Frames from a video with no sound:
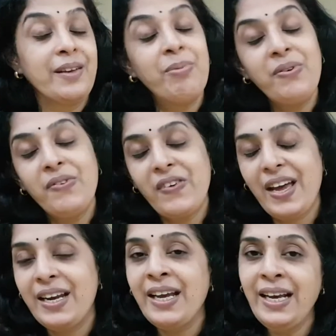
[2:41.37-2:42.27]
Be
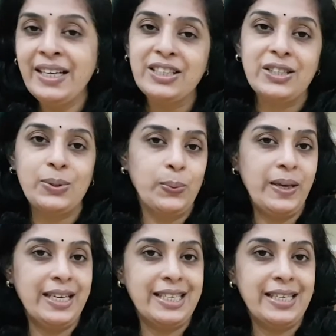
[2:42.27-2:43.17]
very
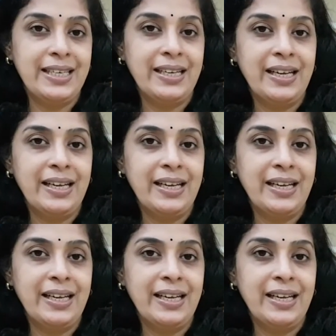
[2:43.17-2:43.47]
sweet.